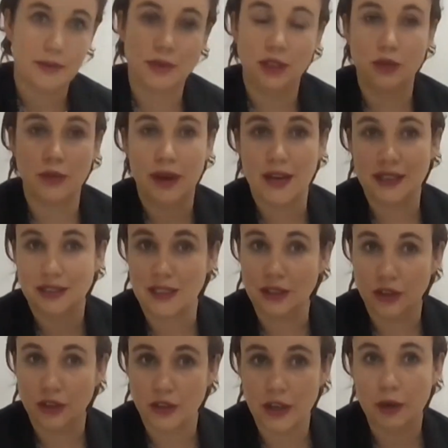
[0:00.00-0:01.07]
the US
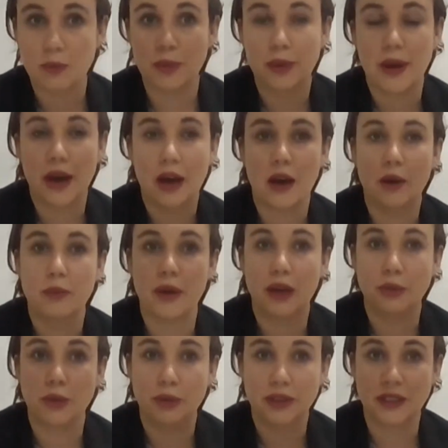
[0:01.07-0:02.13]
and Europe,
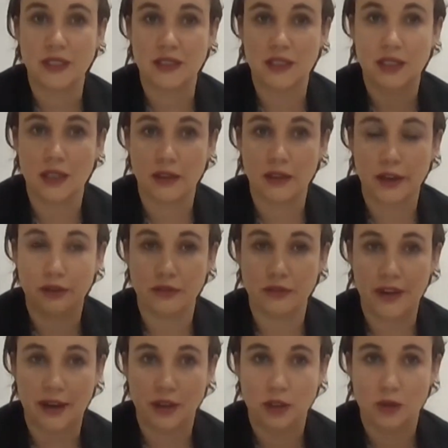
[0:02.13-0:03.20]
and we really see a lot of
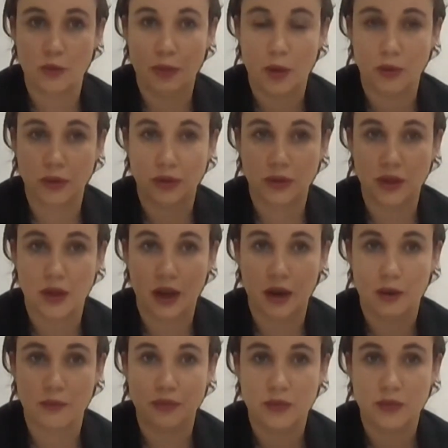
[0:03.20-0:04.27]
value both
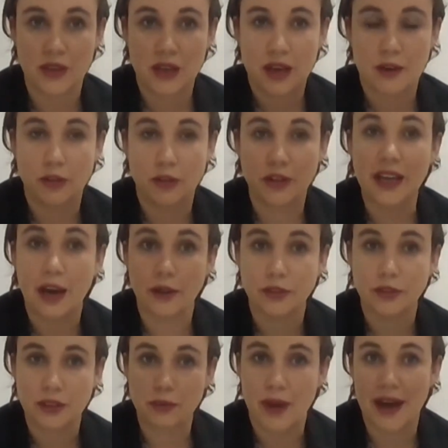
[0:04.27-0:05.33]
for the
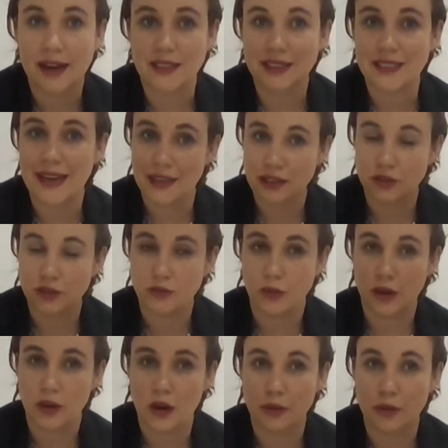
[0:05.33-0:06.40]
health impacts and
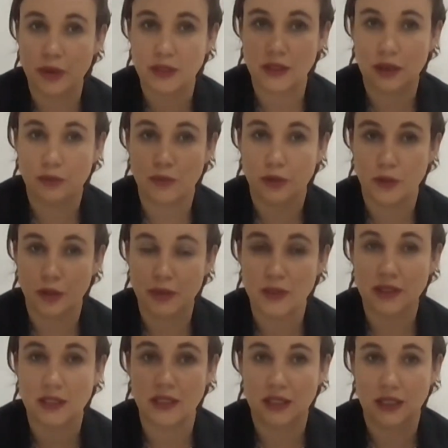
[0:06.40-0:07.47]
for the
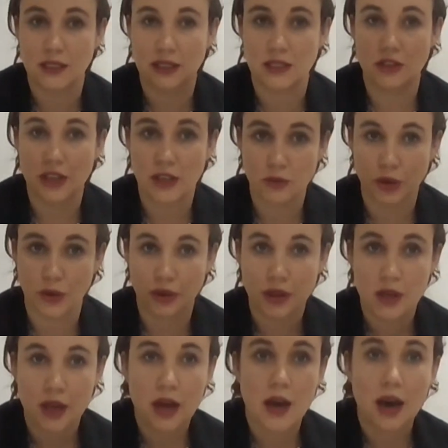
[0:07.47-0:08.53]
businesses in
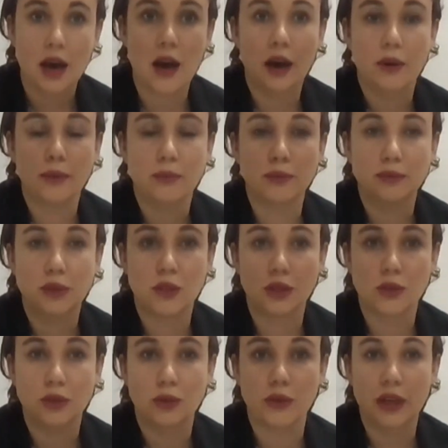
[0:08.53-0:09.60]
general
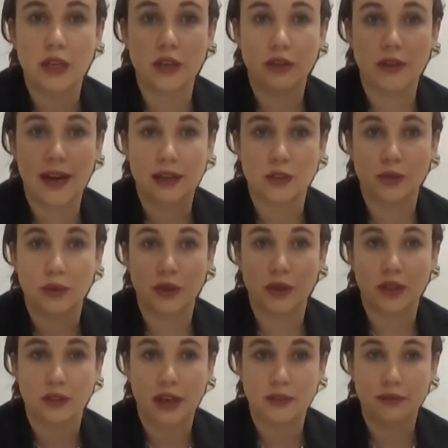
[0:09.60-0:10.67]
to interact with
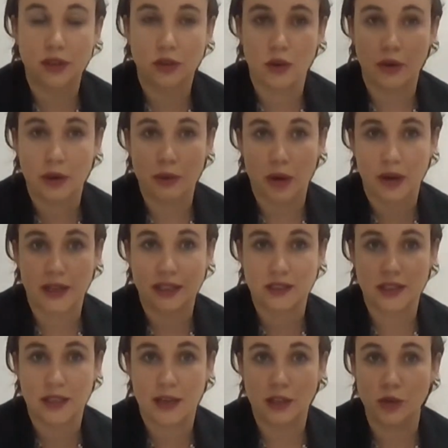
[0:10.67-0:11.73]
a lot of the growing
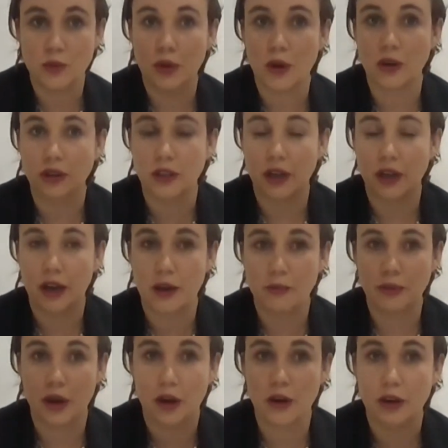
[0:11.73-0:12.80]
markets that you all
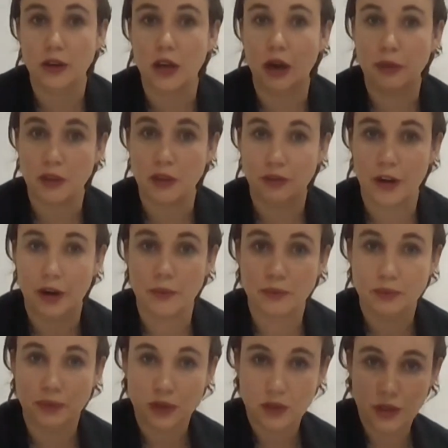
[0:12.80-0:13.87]
are coming
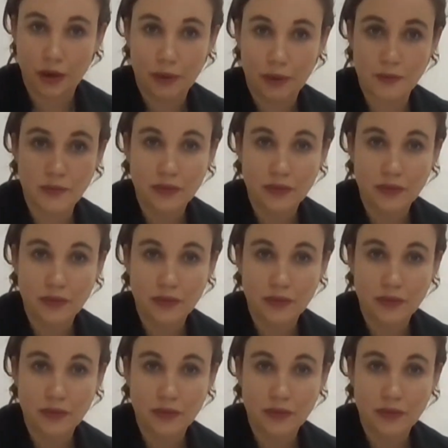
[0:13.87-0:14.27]
from. So.